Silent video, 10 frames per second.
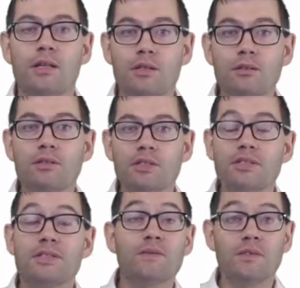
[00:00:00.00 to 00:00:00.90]
not
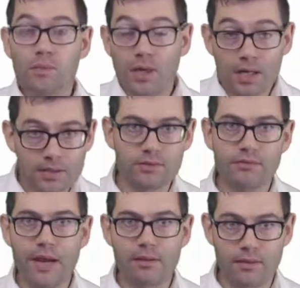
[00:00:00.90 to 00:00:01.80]
just of the words
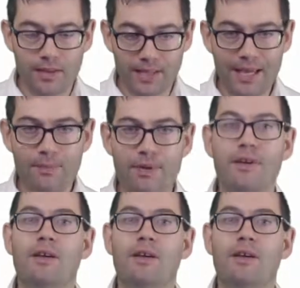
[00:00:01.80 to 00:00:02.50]
around the gap,